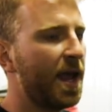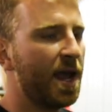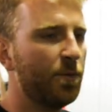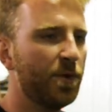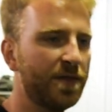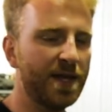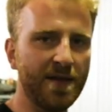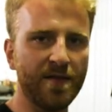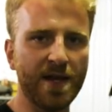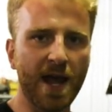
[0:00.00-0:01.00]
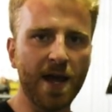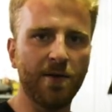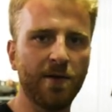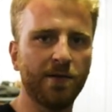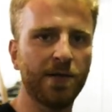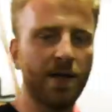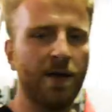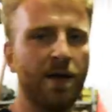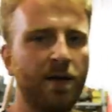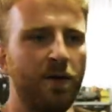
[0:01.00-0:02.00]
And with the Easy Eight, uh,